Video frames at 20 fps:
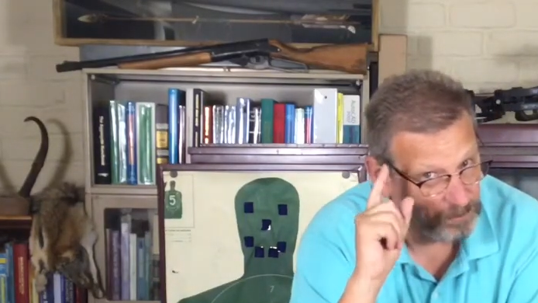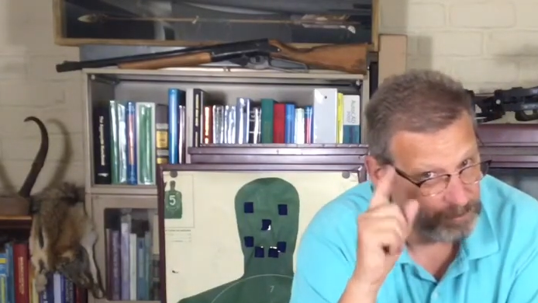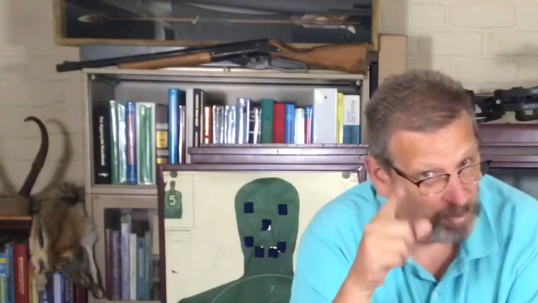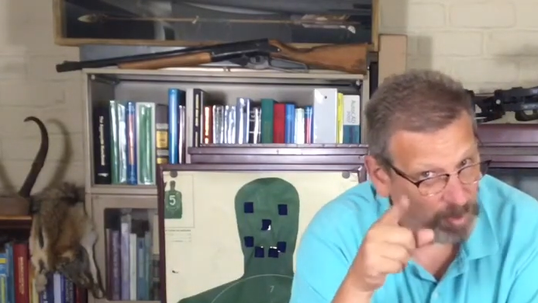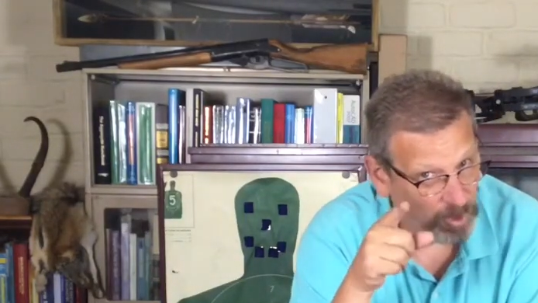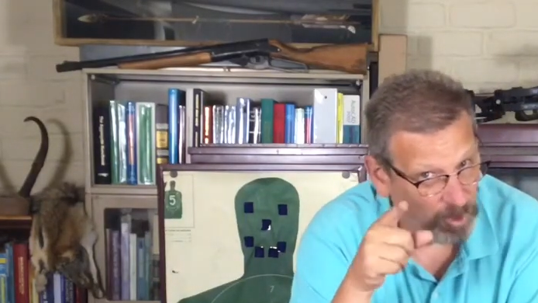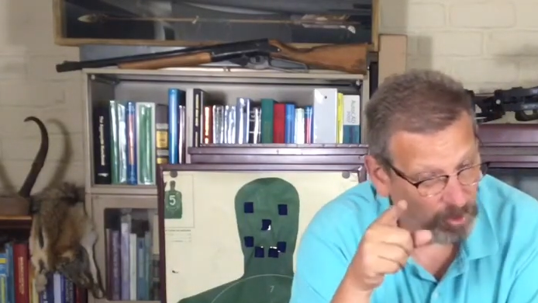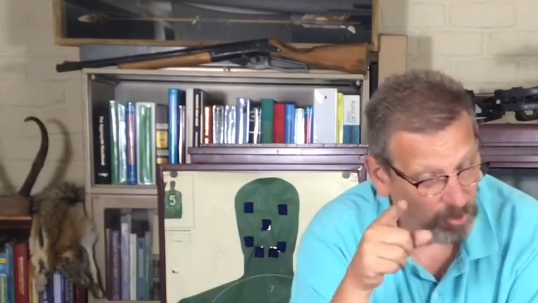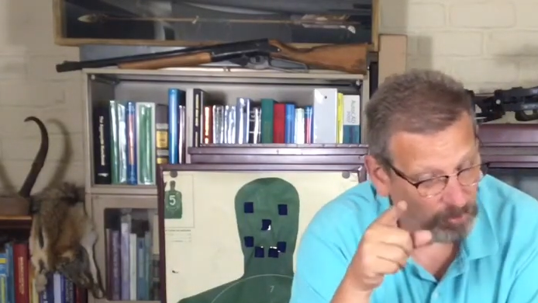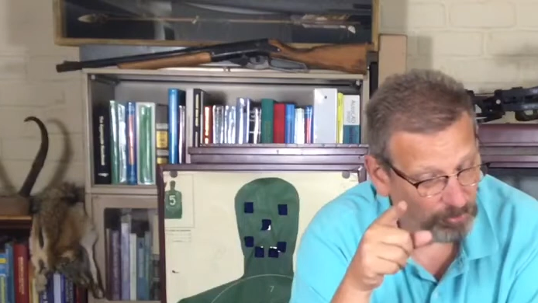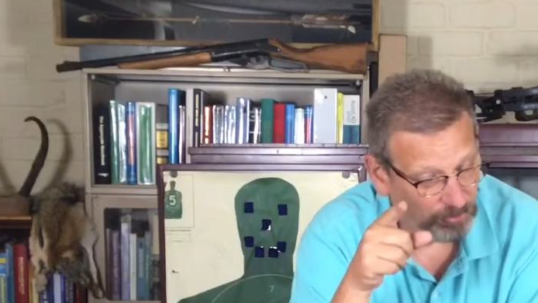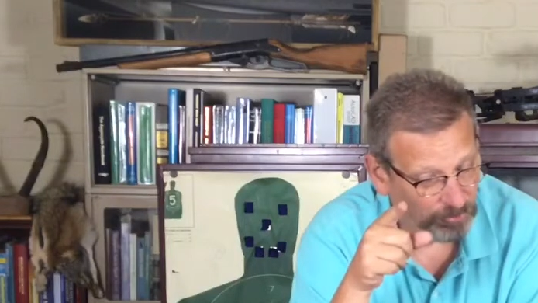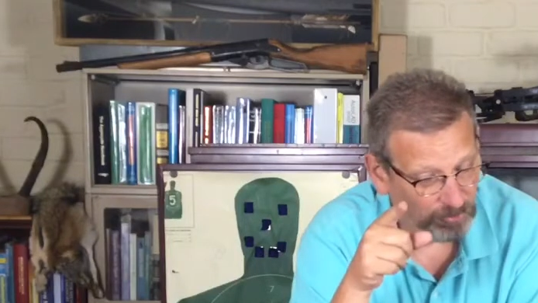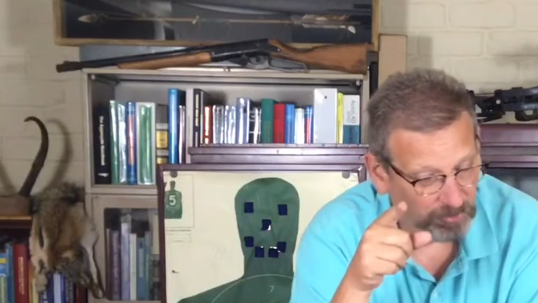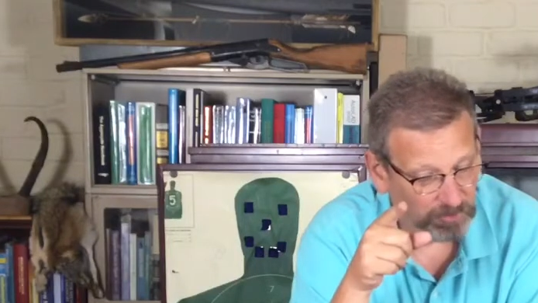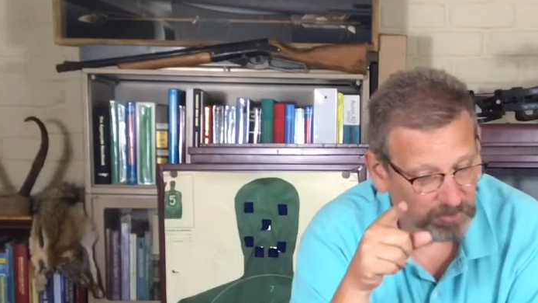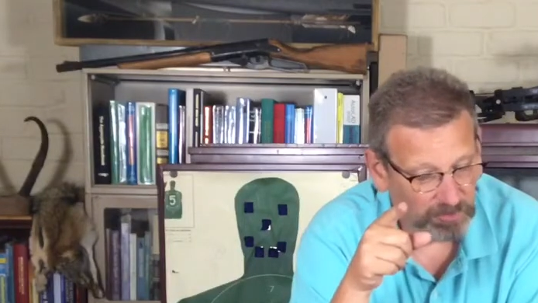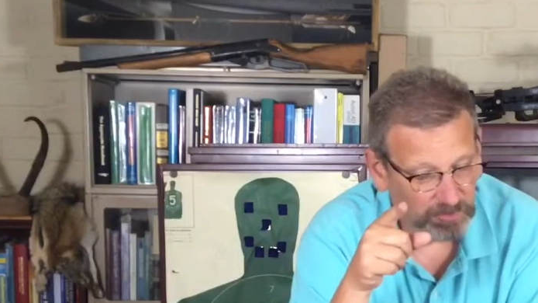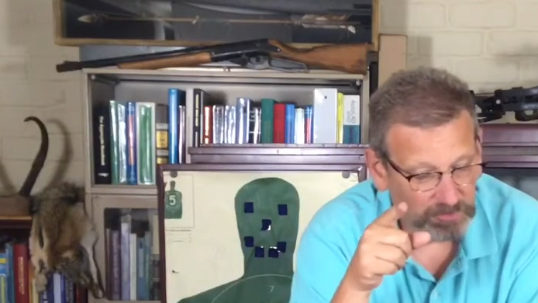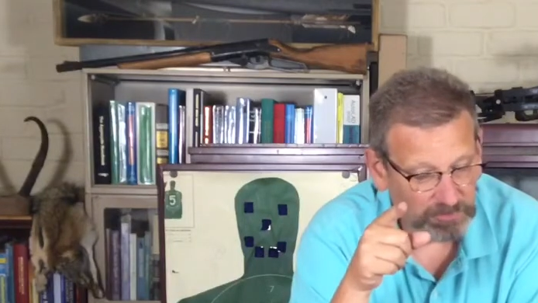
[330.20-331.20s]

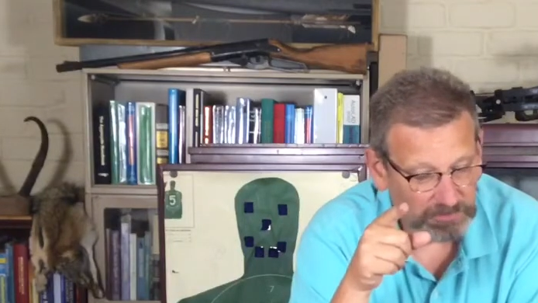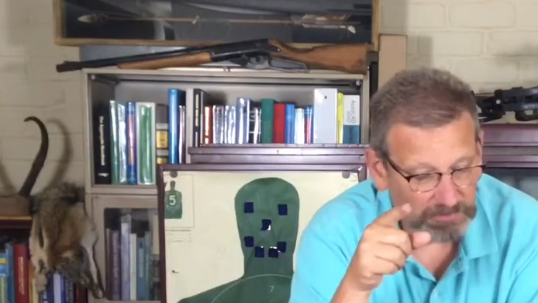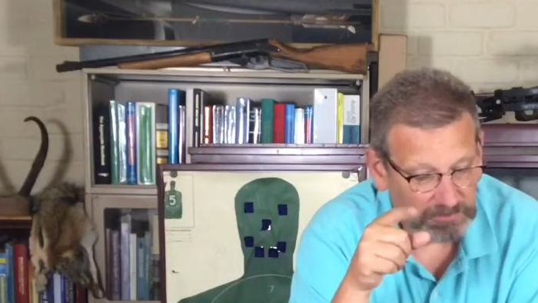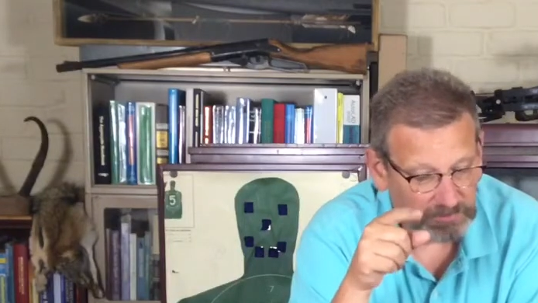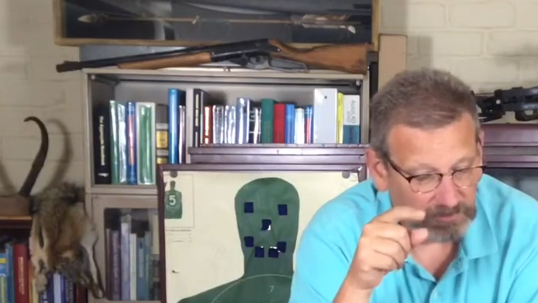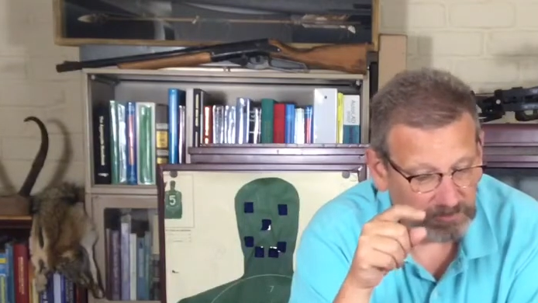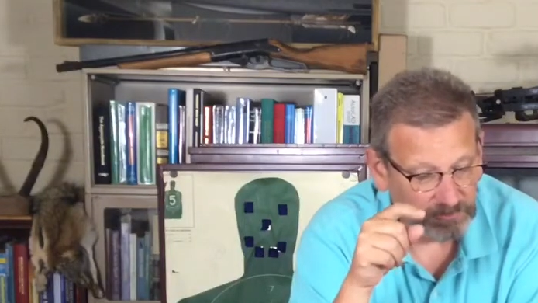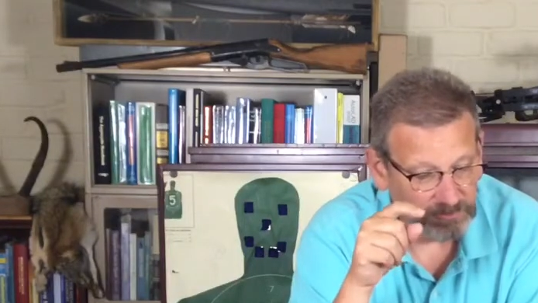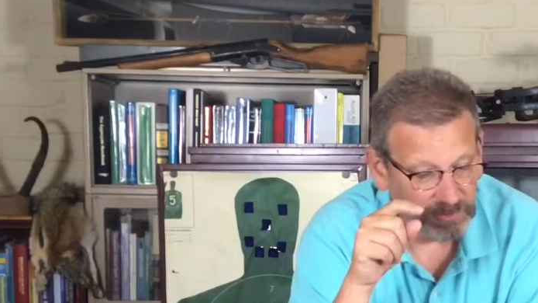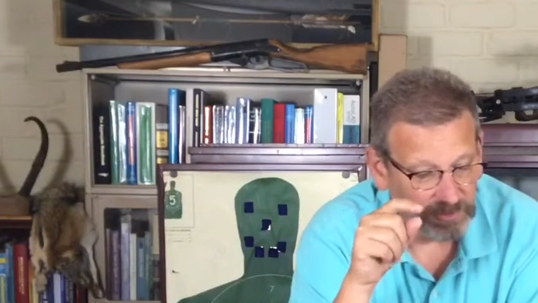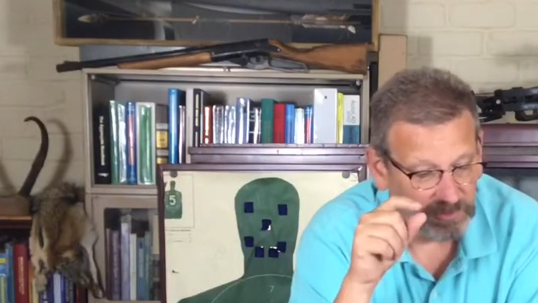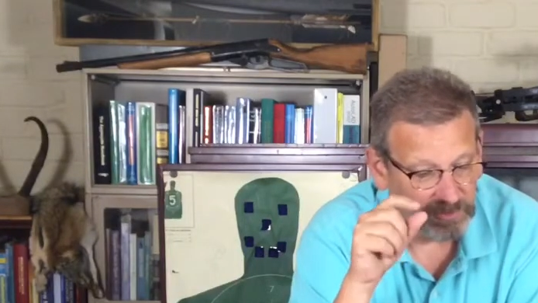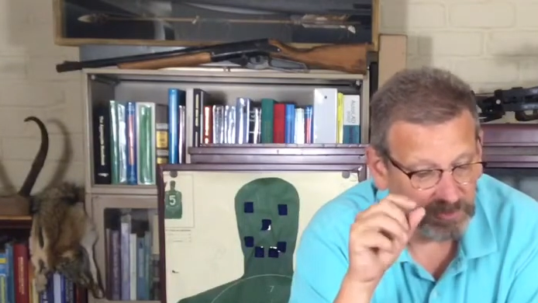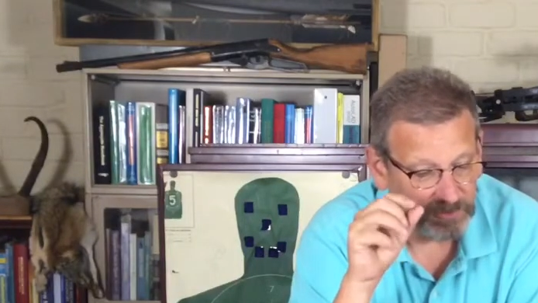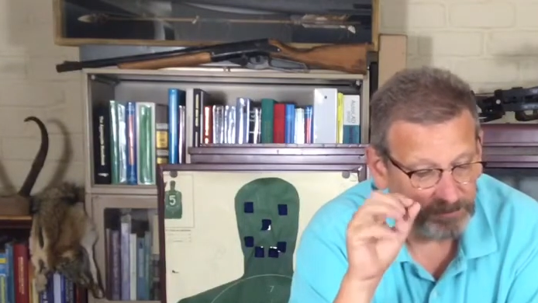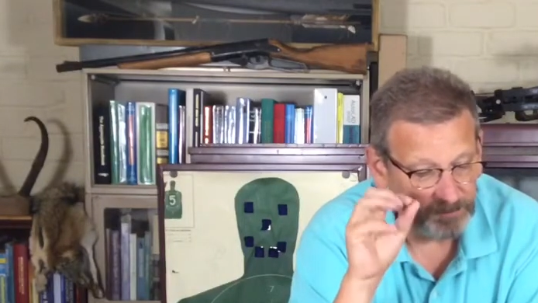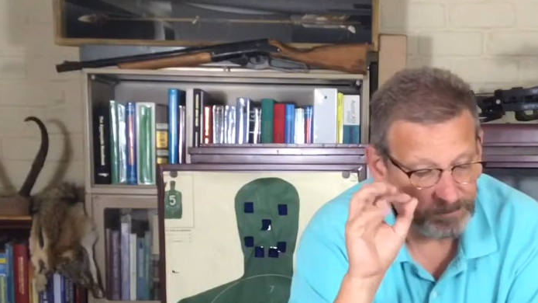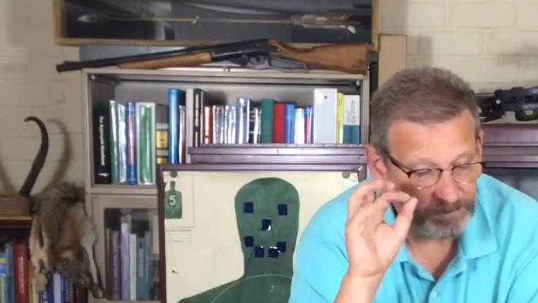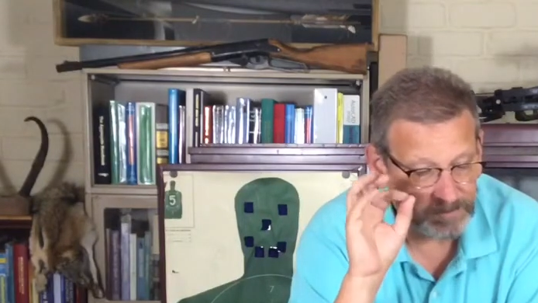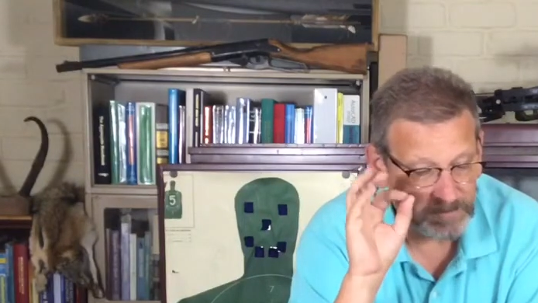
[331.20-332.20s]
both
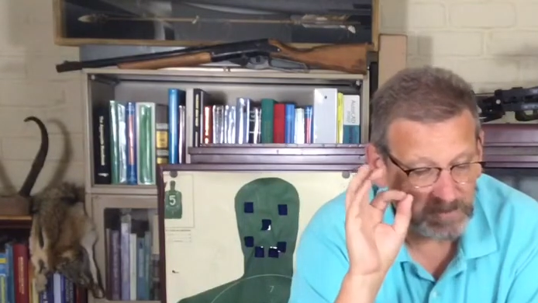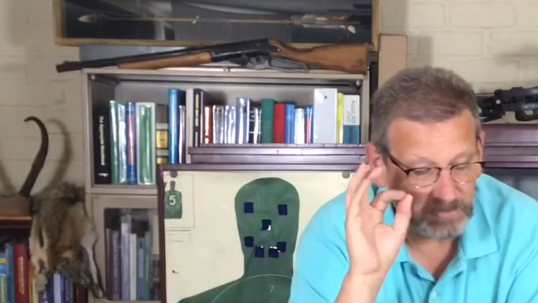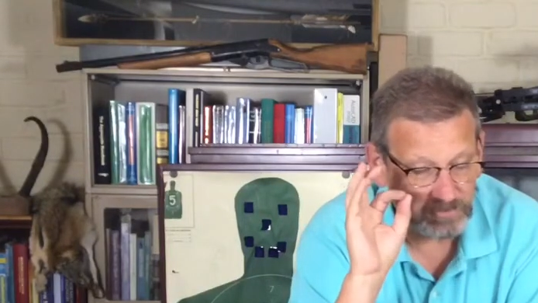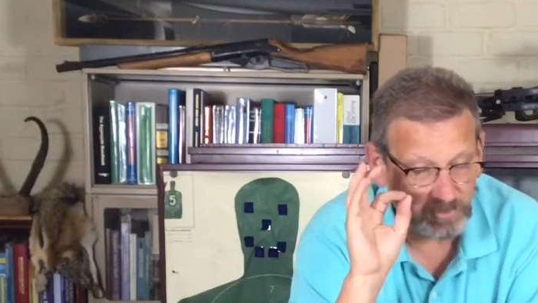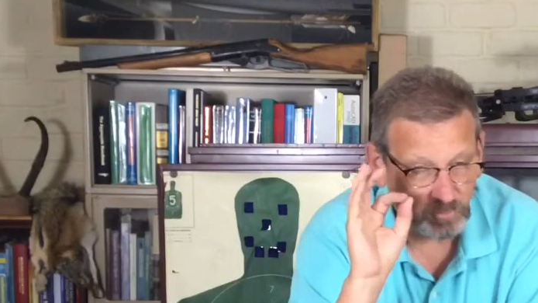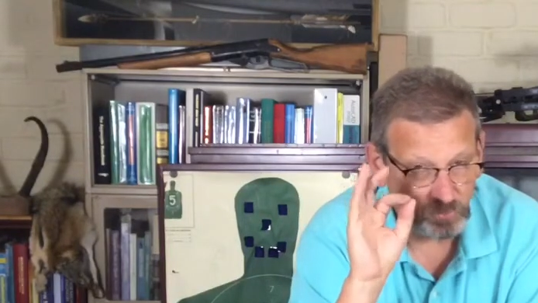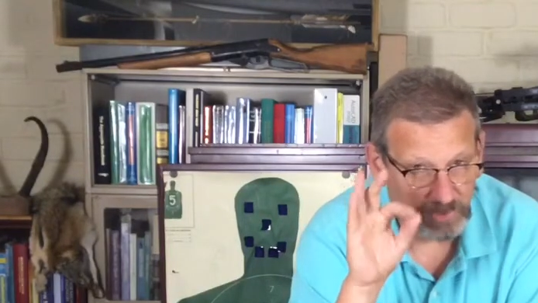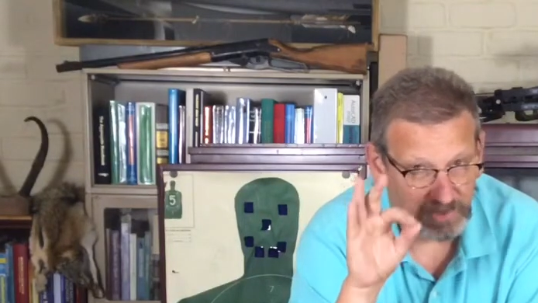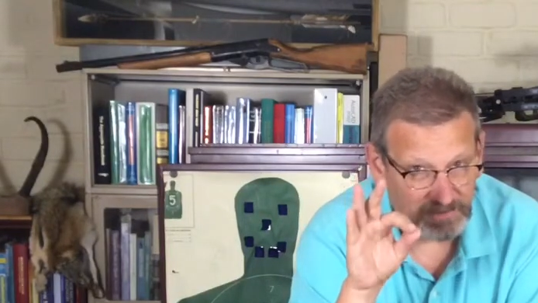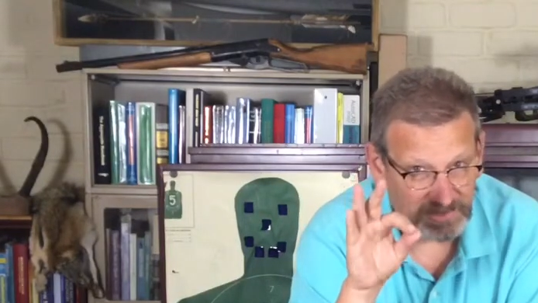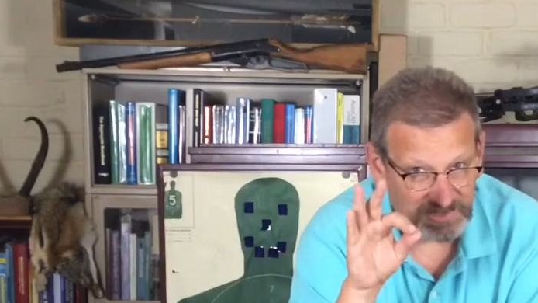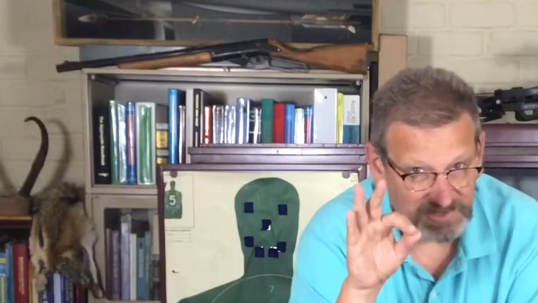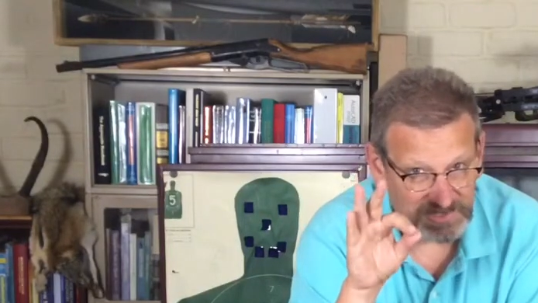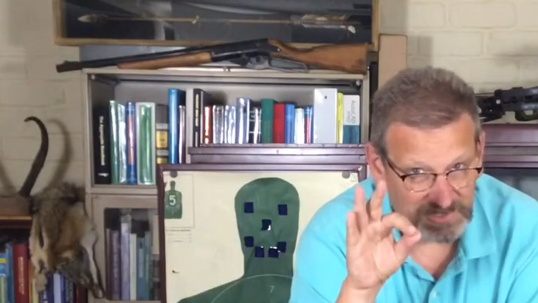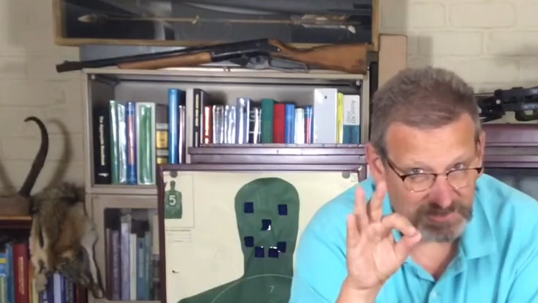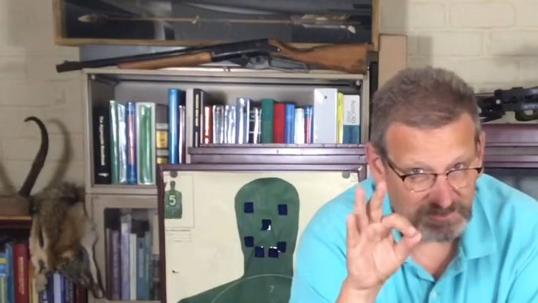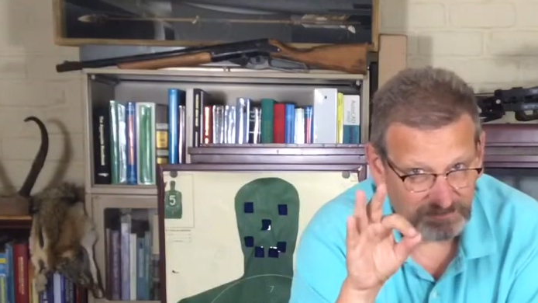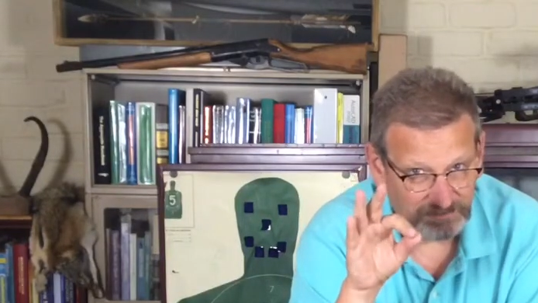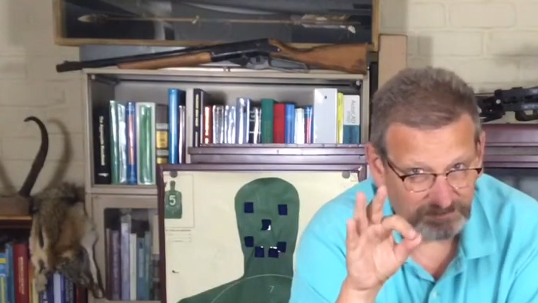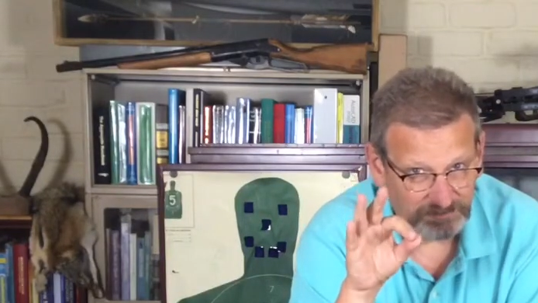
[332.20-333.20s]
the
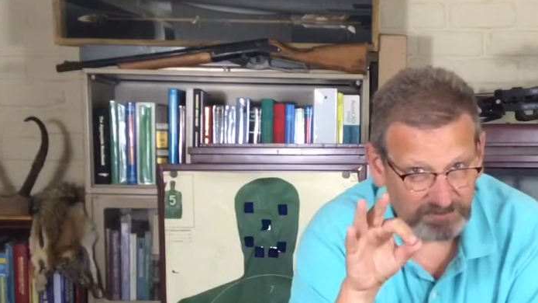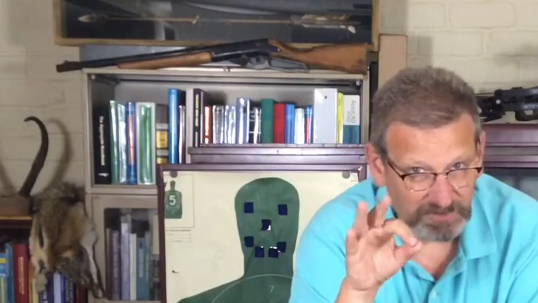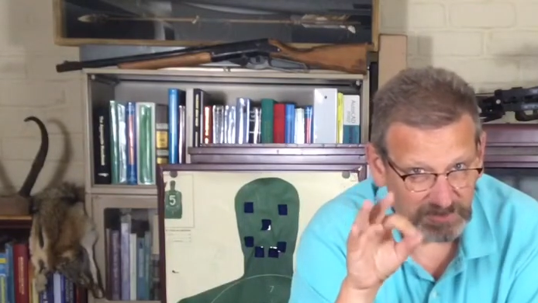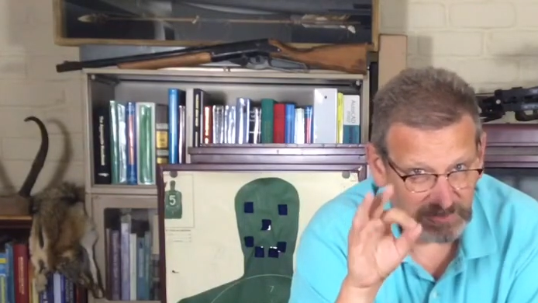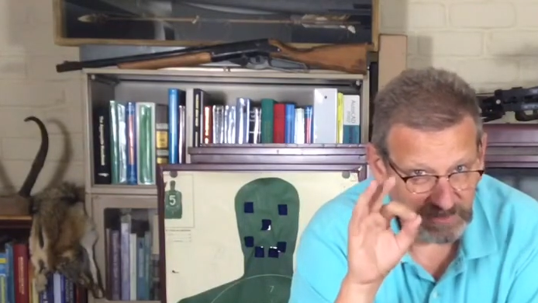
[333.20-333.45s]
Remington